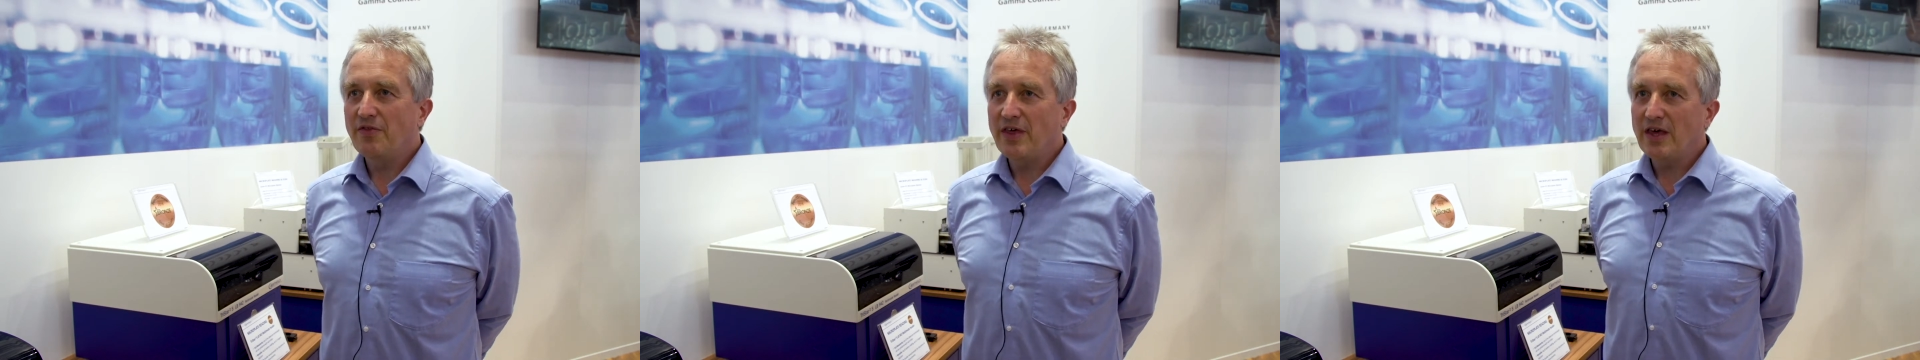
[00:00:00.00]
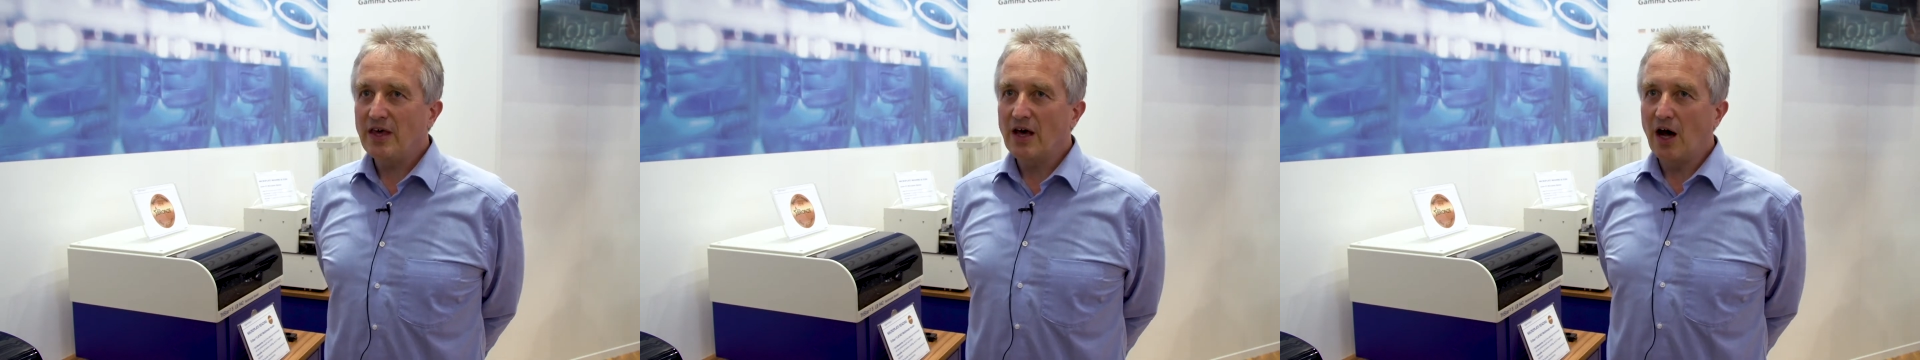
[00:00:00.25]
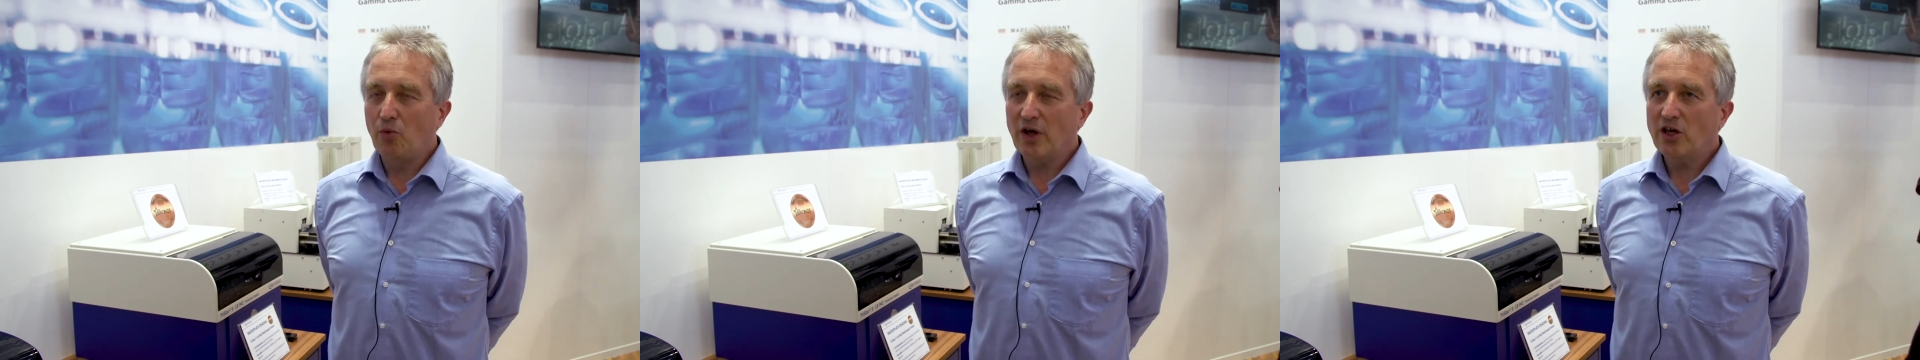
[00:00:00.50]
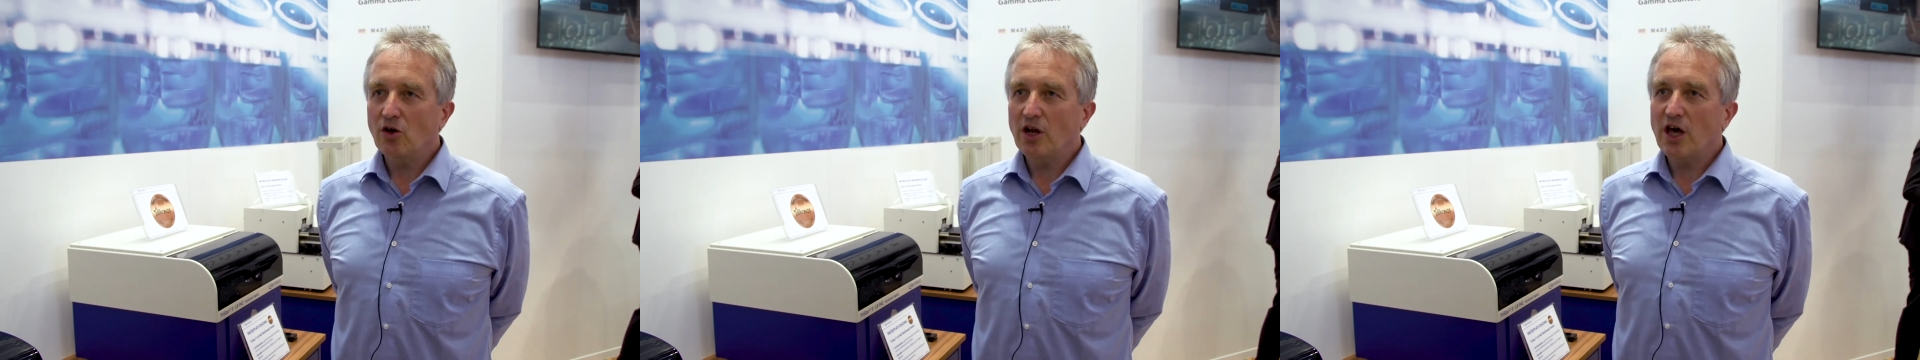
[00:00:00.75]
the
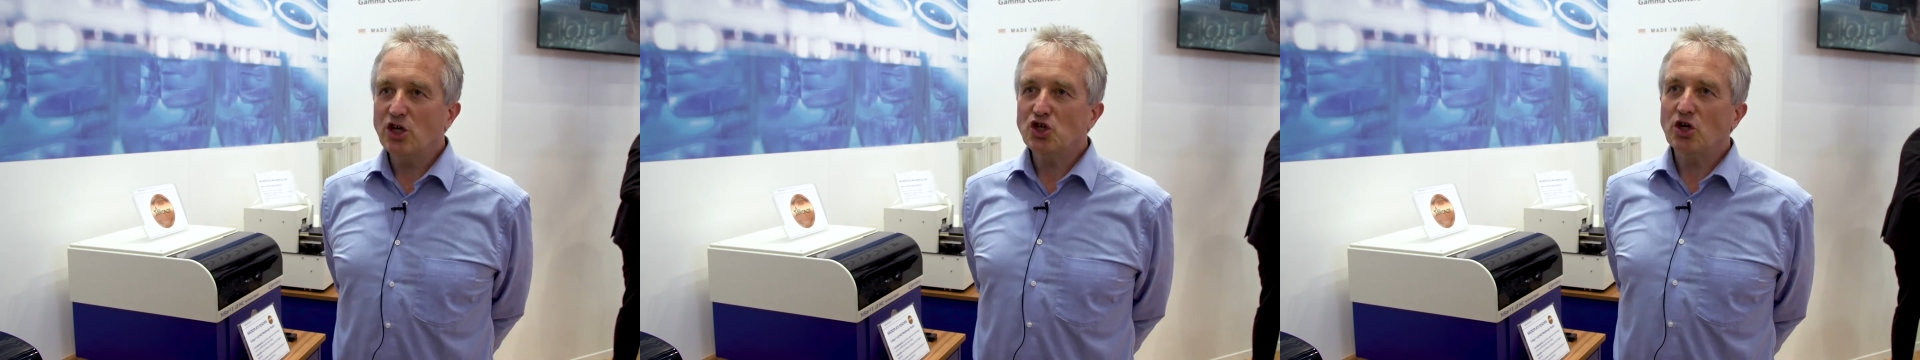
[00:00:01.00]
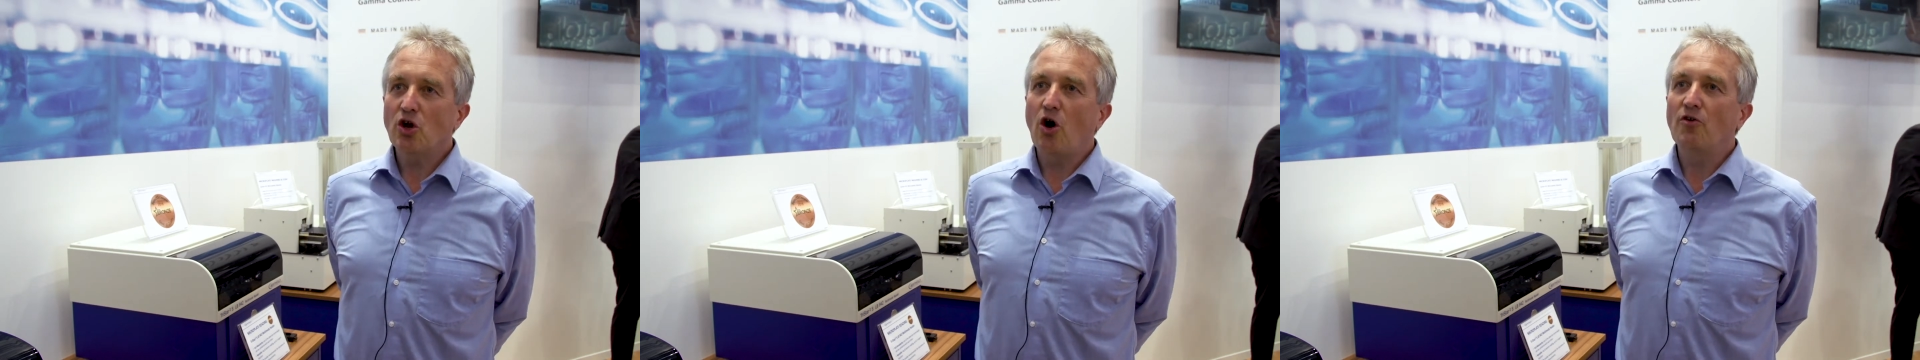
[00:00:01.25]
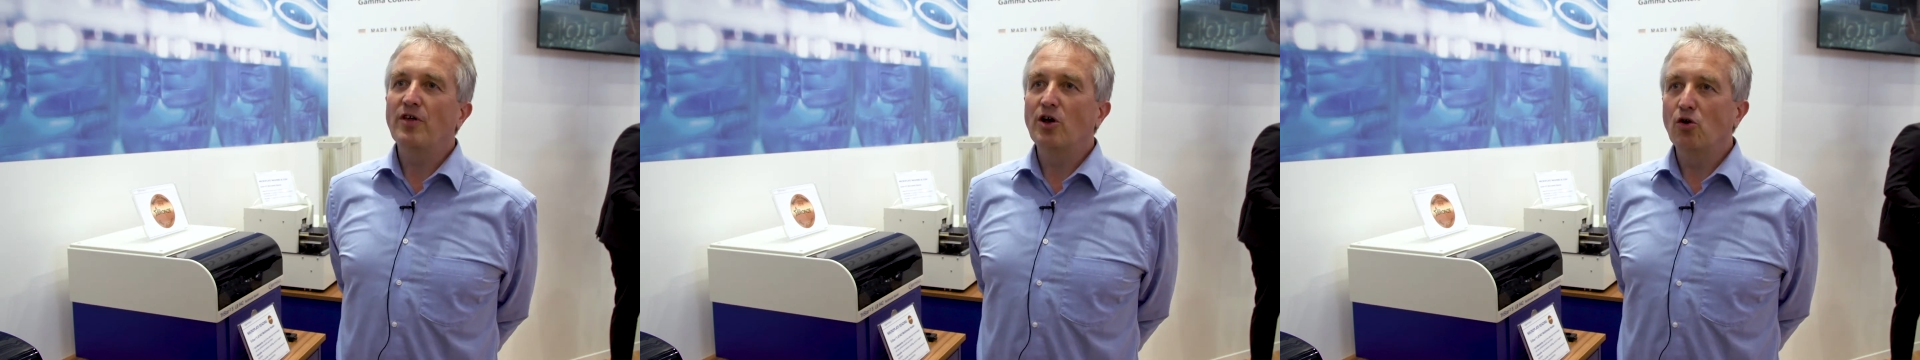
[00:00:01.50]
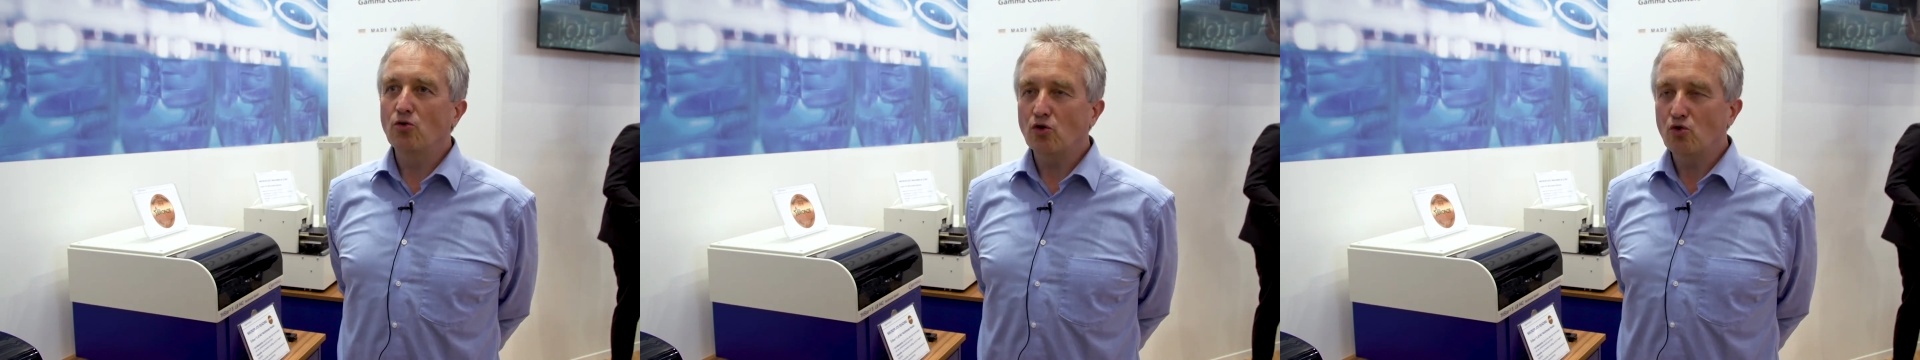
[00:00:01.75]
regulation of the
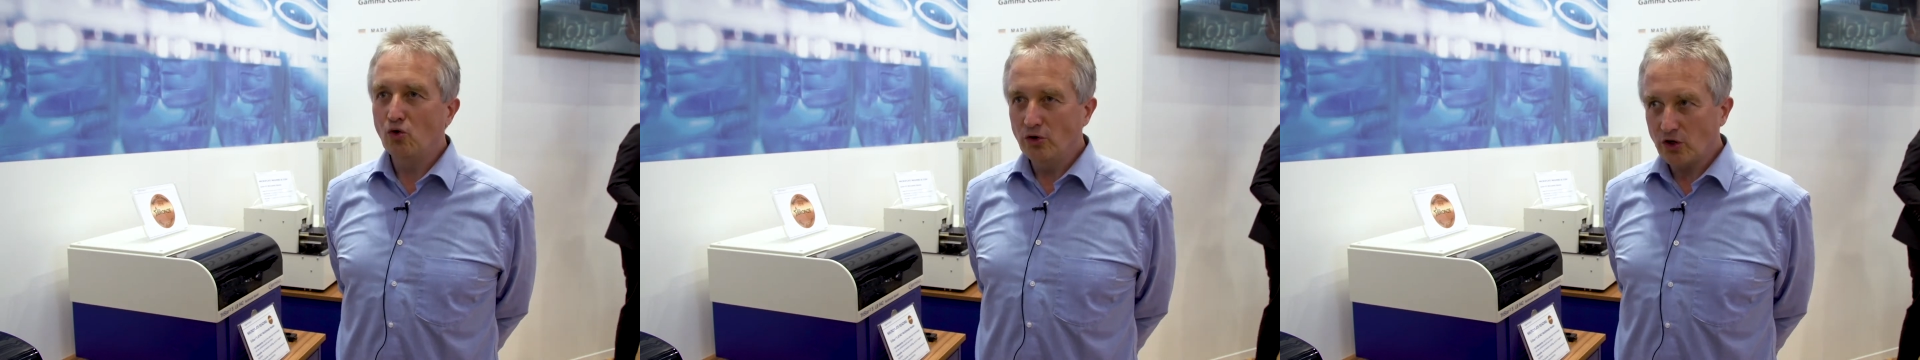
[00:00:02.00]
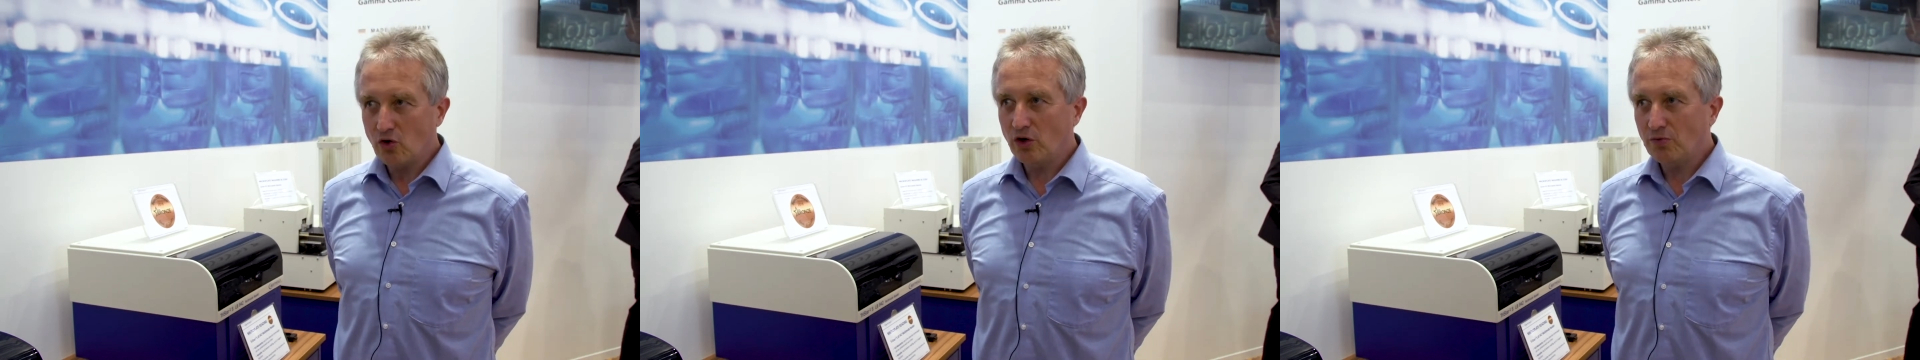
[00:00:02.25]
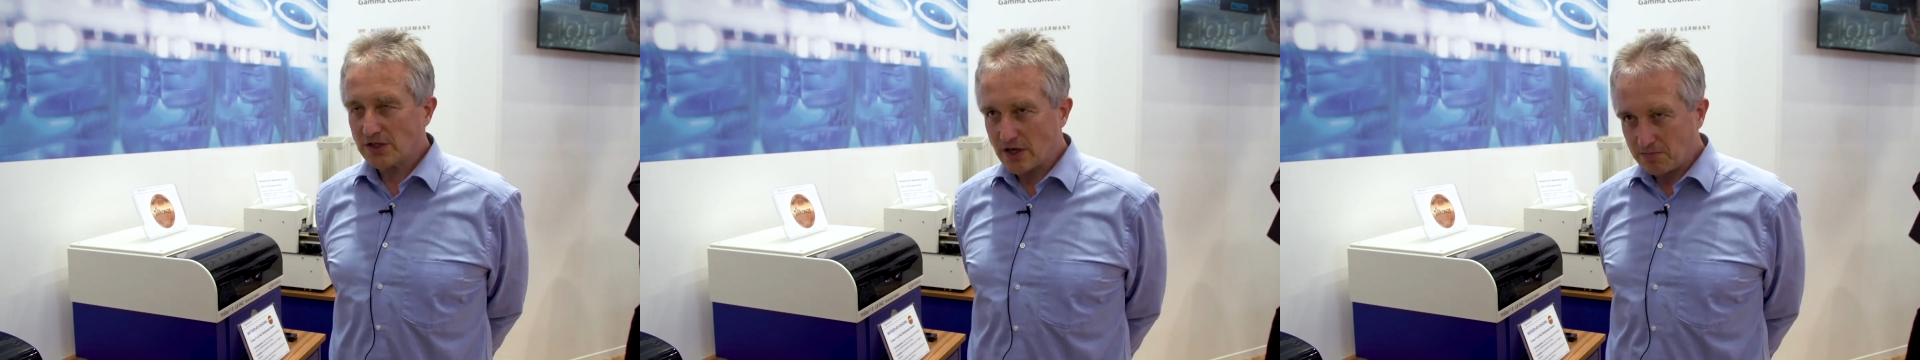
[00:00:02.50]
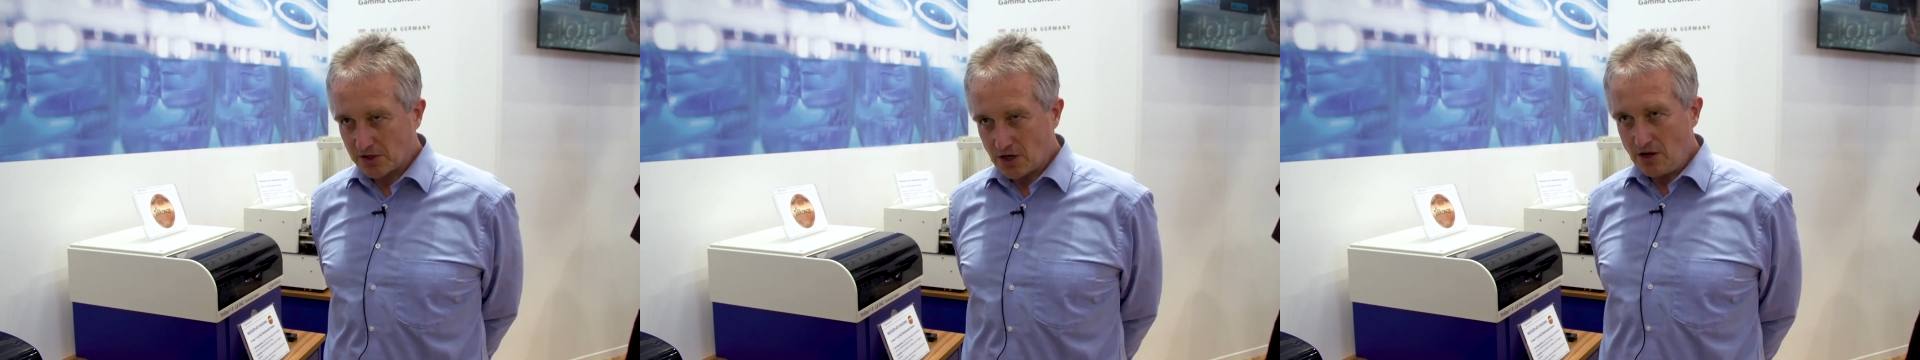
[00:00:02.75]
glucocorticoid
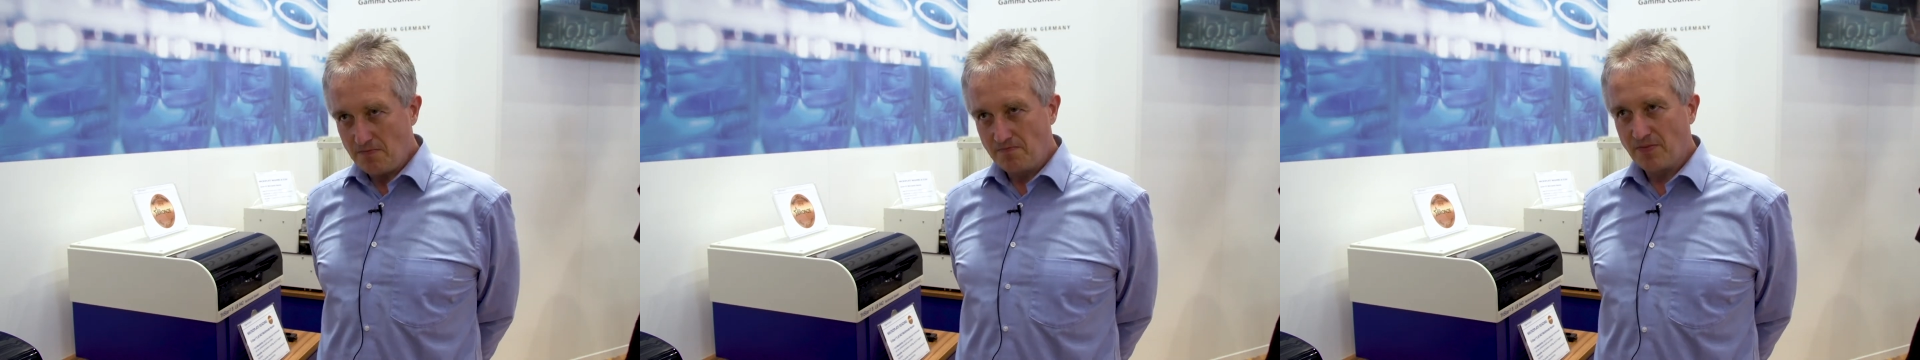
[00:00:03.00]
receptor.